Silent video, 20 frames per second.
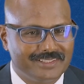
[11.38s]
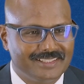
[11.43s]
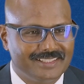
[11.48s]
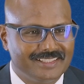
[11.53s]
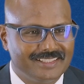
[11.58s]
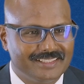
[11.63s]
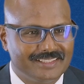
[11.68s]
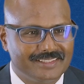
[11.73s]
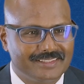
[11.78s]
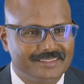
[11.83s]
in
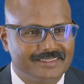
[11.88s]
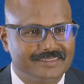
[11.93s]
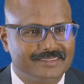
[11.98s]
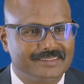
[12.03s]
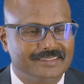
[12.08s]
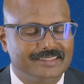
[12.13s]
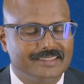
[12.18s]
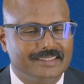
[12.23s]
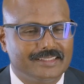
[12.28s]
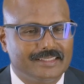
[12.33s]
India
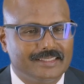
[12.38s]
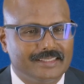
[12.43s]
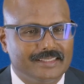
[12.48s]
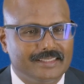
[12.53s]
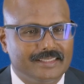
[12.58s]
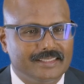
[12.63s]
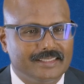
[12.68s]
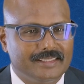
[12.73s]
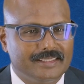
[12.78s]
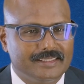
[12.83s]

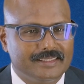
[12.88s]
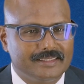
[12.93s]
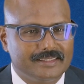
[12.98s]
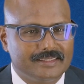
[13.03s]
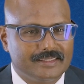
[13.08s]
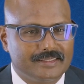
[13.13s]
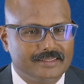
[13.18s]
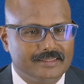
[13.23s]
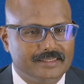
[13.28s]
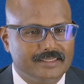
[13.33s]
and
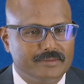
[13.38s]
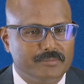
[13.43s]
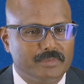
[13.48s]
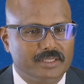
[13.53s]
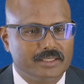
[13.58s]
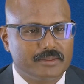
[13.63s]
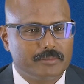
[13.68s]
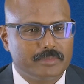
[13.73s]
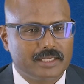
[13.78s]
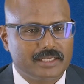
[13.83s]
uh, did
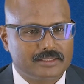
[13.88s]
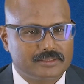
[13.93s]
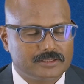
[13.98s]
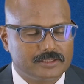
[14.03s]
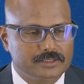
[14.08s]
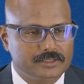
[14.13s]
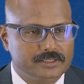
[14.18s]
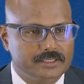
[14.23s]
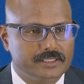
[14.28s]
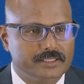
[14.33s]
my
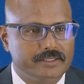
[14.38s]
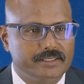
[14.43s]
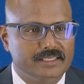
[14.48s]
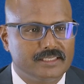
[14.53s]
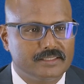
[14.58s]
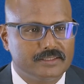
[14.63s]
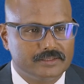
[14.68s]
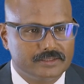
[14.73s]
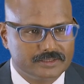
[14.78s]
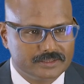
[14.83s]
bachelor's degree in
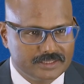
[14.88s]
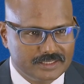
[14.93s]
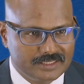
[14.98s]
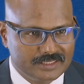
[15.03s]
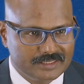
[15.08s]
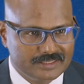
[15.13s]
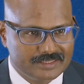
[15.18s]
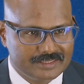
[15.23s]
nursing